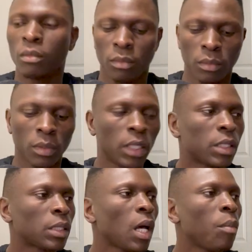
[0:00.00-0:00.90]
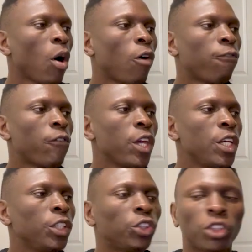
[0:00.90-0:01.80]
the sum of
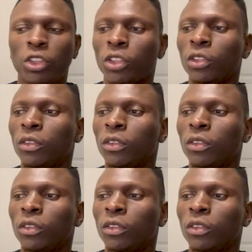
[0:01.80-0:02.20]
each